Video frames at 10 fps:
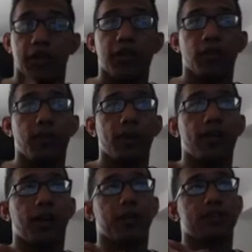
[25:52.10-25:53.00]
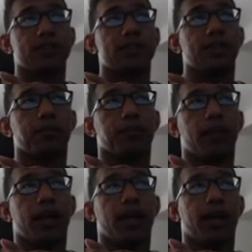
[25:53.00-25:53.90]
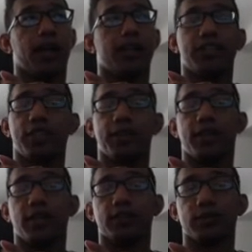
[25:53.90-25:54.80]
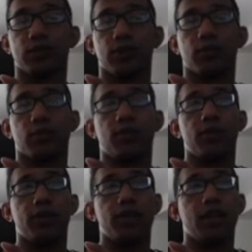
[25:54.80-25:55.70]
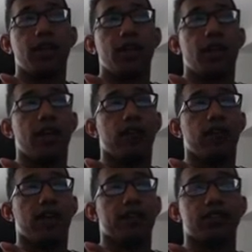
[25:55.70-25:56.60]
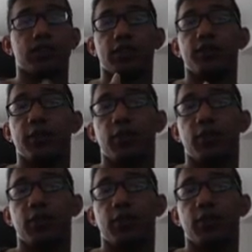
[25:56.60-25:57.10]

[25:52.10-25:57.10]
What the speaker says: you, everybody. That was my GP Collinsville tournament report. If you guys enjoyed this video,